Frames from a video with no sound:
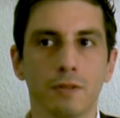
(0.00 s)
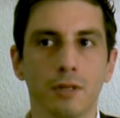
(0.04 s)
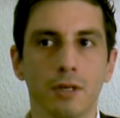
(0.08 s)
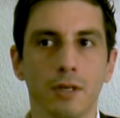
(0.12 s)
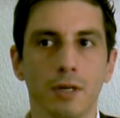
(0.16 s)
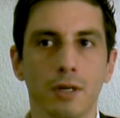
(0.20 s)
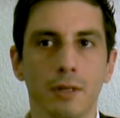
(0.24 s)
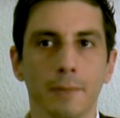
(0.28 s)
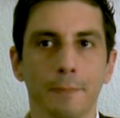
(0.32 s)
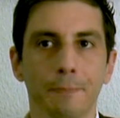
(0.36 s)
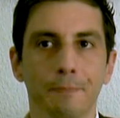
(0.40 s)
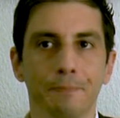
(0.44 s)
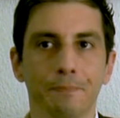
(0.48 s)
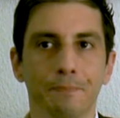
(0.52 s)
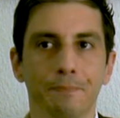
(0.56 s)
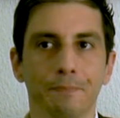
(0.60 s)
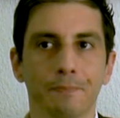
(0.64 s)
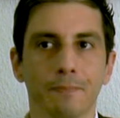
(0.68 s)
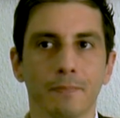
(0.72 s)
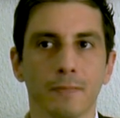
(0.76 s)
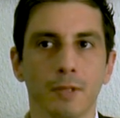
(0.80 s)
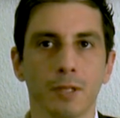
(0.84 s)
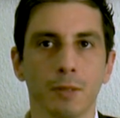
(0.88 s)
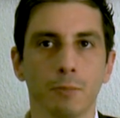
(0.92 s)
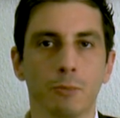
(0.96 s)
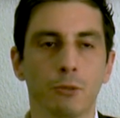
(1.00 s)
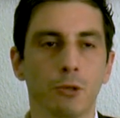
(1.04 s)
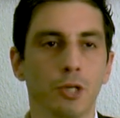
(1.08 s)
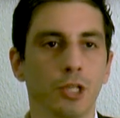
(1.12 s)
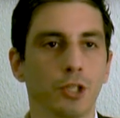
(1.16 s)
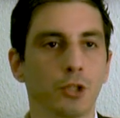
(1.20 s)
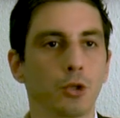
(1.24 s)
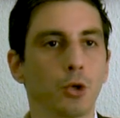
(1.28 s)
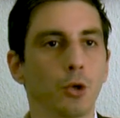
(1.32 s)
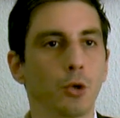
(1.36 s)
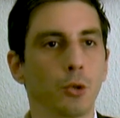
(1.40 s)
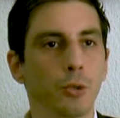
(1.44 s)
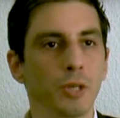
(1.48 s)
a
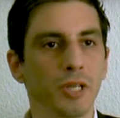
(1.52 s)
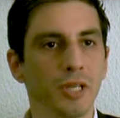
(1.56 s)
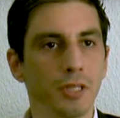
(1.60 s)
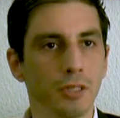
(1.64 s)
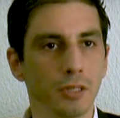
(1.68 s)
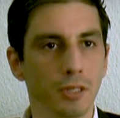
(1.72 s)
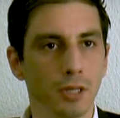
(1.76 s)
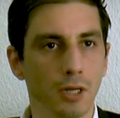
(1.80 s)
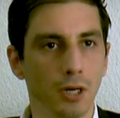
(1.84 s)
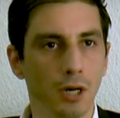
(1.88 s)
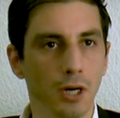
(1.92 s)
Praetorian